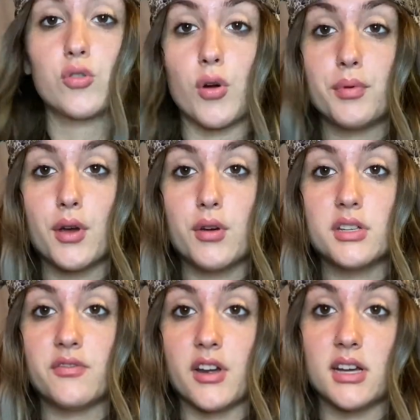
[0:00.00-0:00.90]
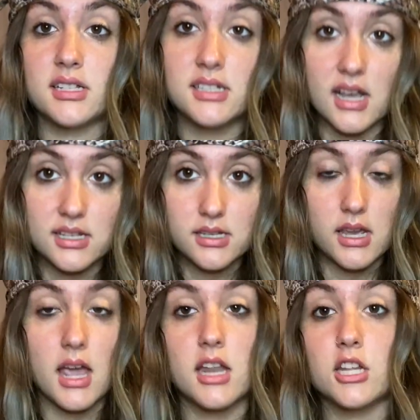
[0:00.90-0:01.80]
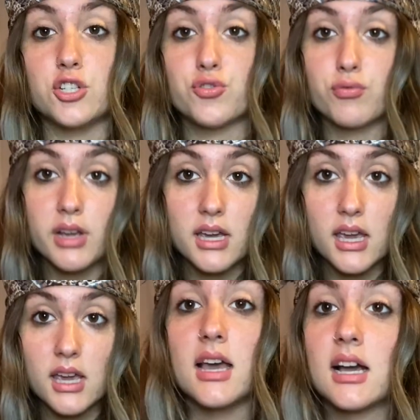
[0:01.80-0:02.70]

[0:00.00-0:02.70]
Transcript: Scorpio is very sexy and intriguing,